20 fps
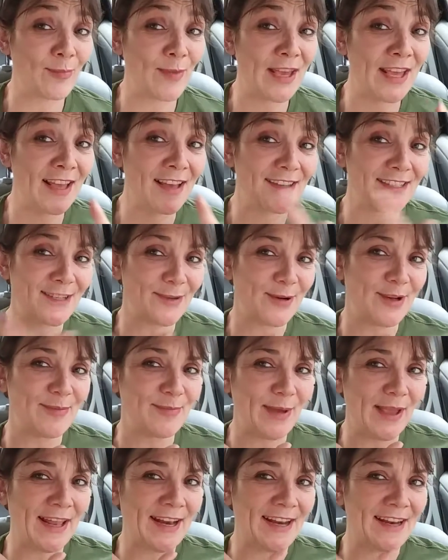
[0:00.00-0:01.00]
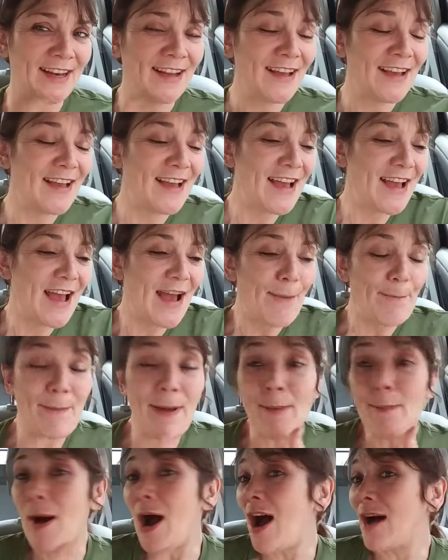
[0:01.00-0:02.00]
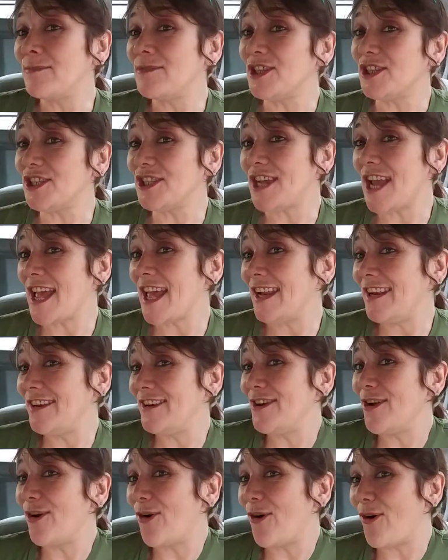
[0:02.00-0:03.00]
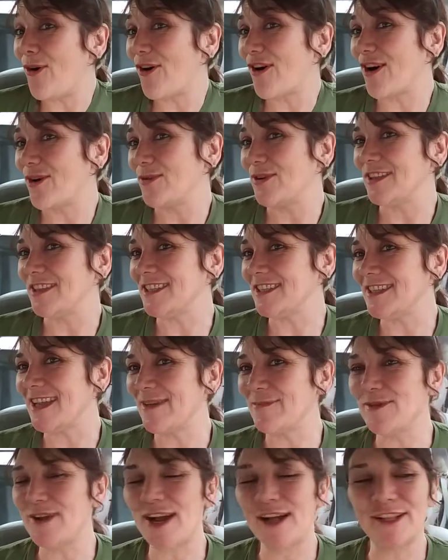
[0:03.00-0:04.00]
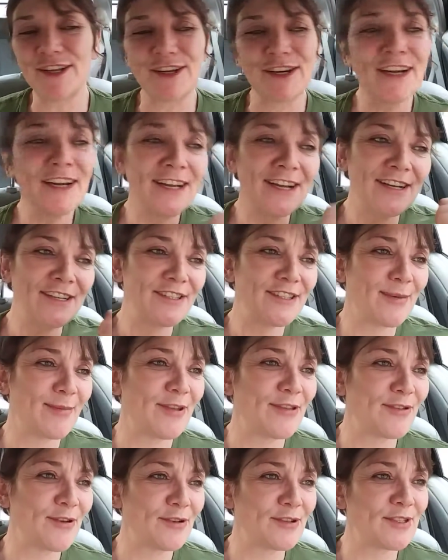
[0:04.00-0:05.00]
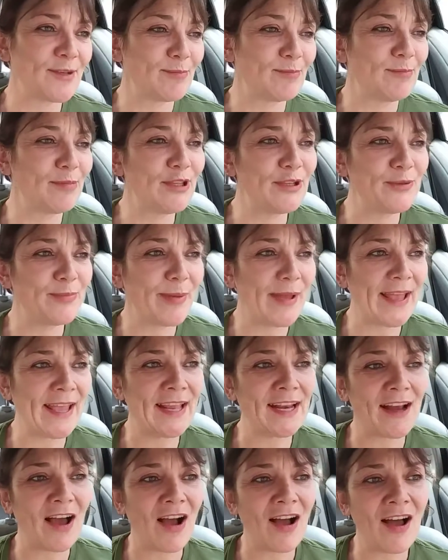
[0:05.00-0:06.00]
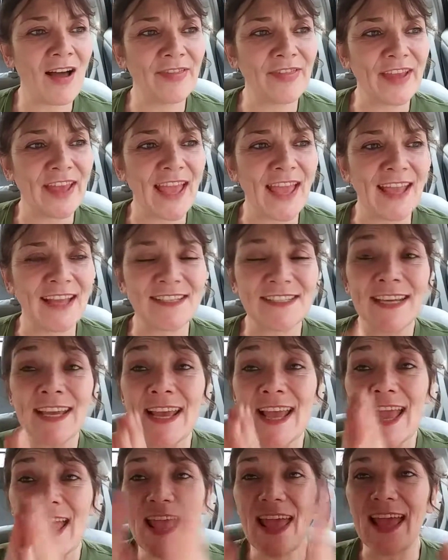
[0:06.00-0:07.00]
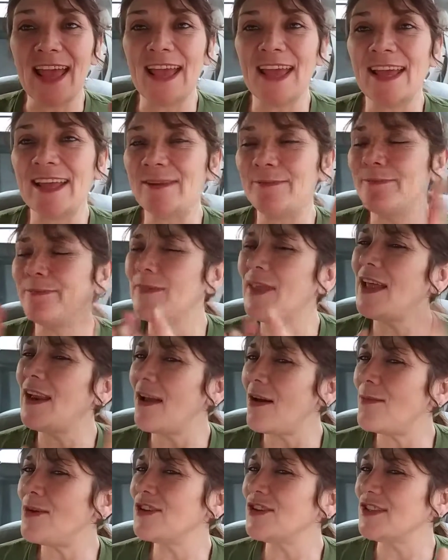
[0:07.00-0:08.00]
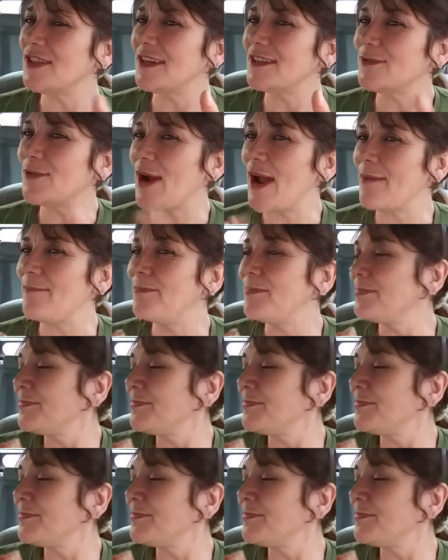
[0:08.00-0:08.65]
me because I went and painted my mom's shed door with the same color. So I'm going to throw some blue paint on the gate. And that almost does rhyme.